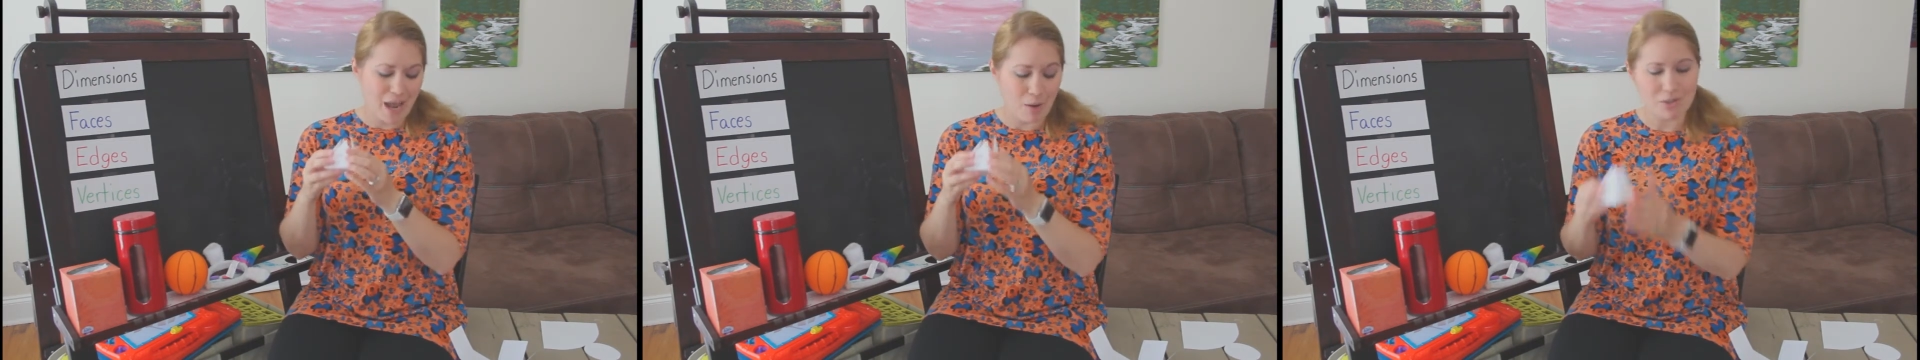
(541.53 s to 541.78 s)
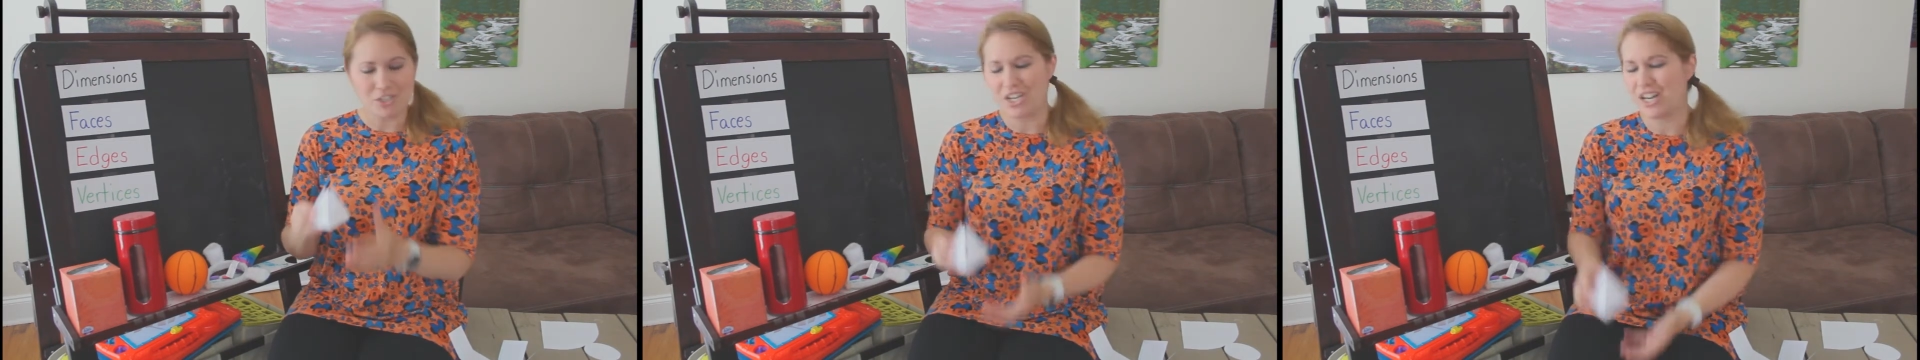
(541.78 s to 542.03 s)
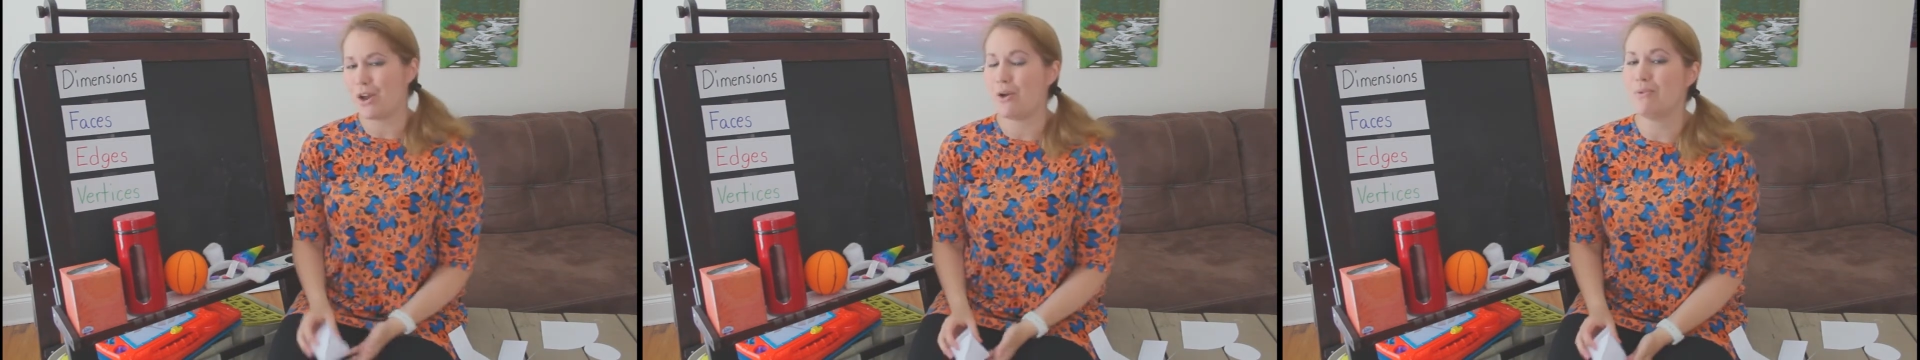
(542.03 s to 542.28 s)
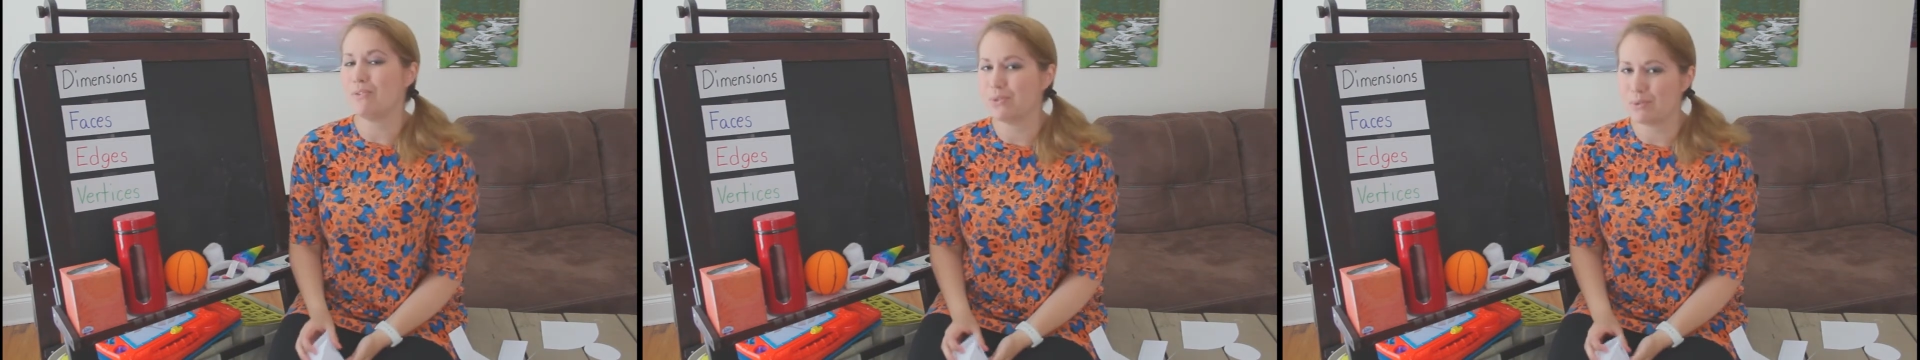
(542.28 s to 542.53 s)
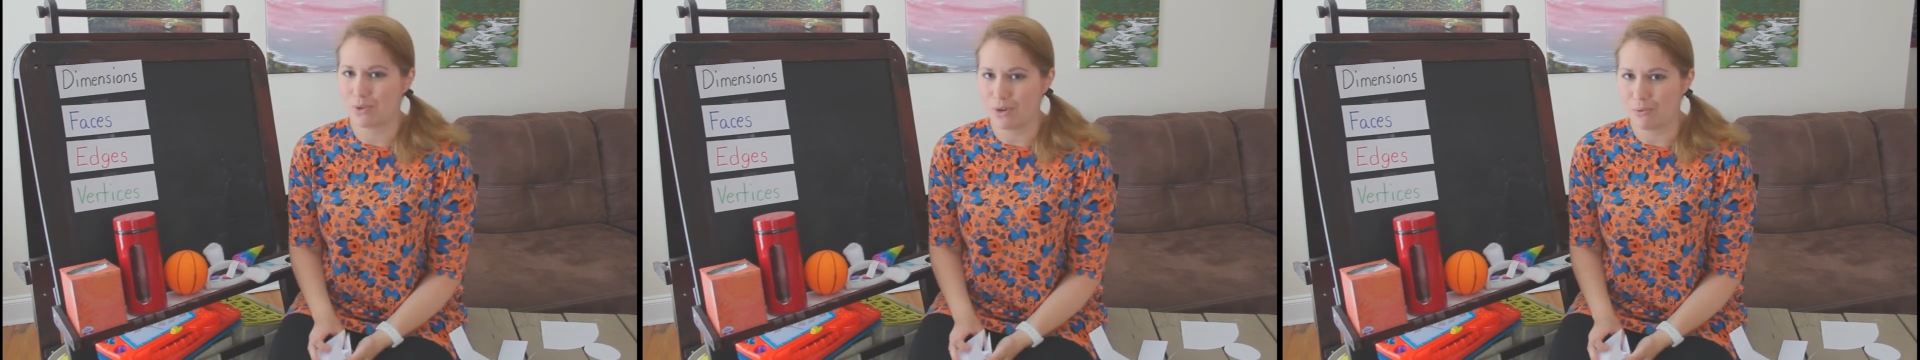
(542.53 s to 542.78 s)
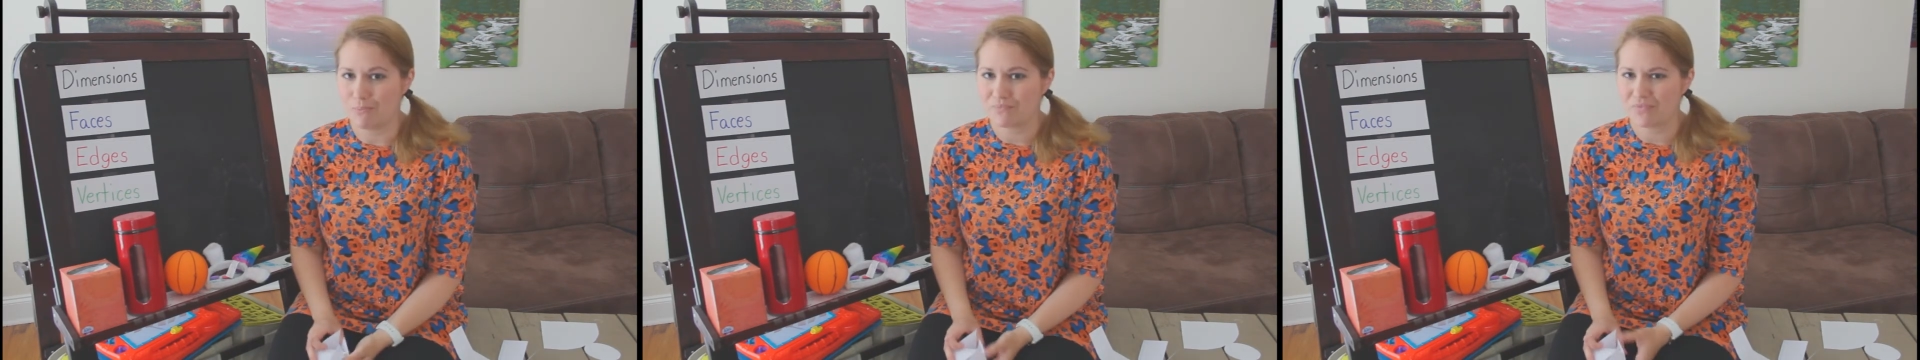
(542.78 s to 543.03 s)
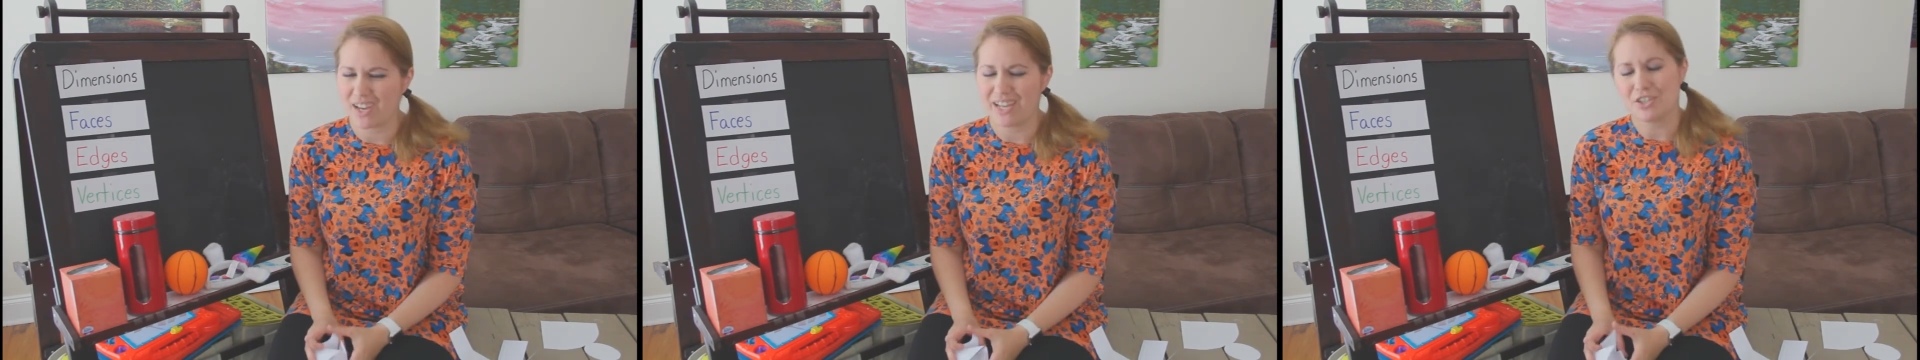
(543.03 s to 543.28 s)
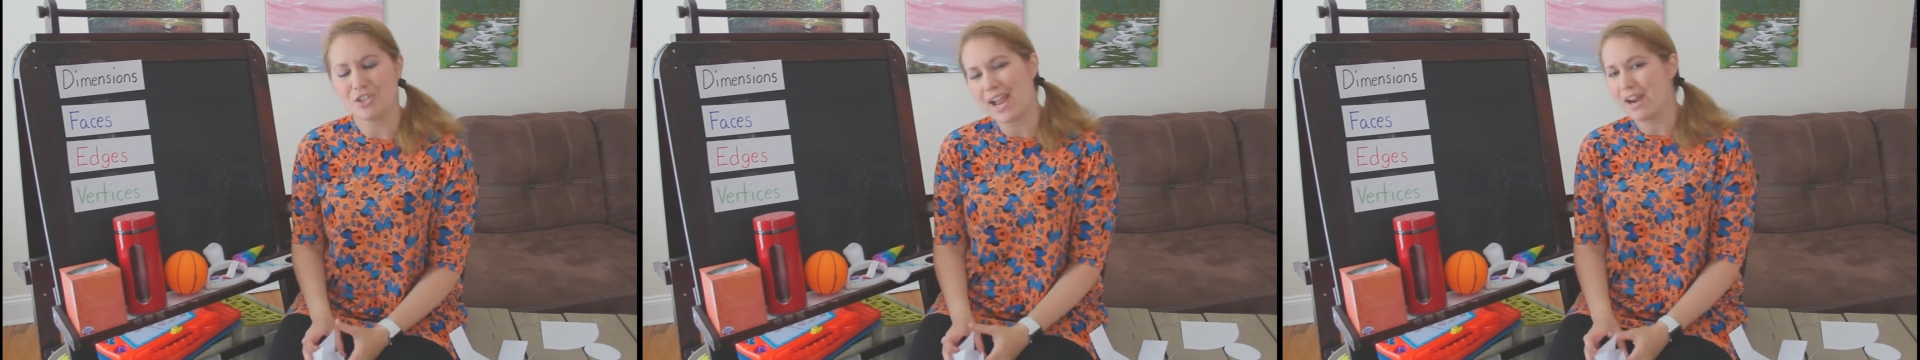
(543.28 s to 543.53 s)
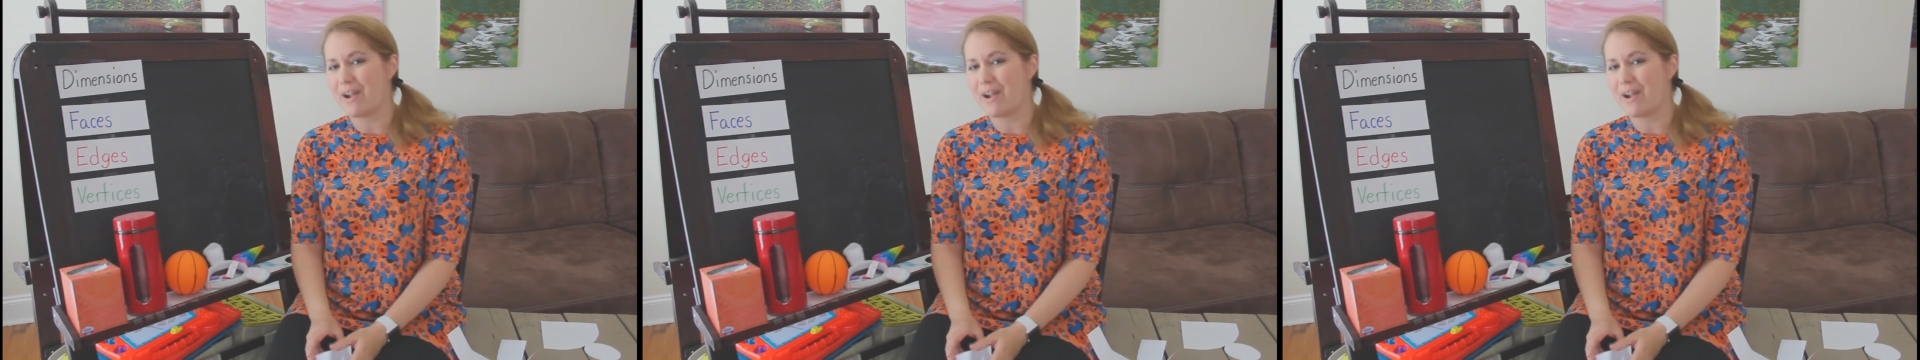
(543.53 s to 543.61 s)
I want you to go through and try to